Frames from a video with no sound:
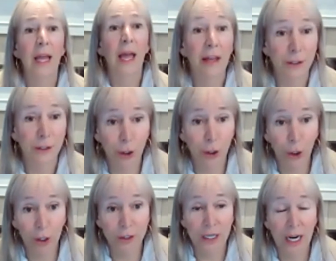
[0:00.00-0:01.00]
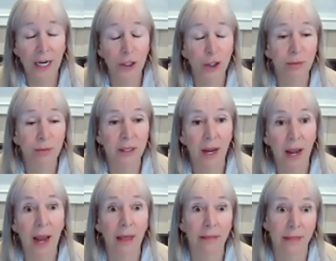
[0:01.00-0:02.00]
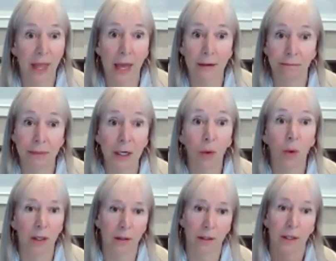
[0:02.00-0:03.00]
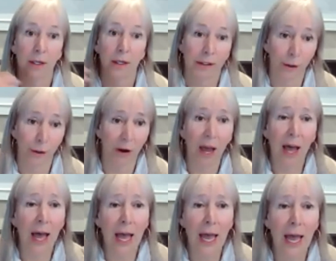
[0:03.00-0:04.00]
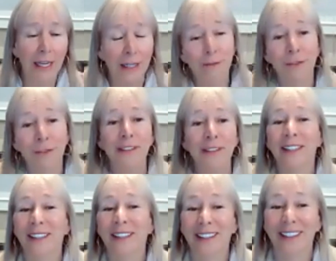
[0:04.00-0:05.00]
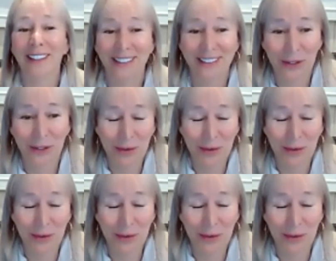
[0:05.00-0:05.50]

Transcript: that secure attachment and that big one, survive. So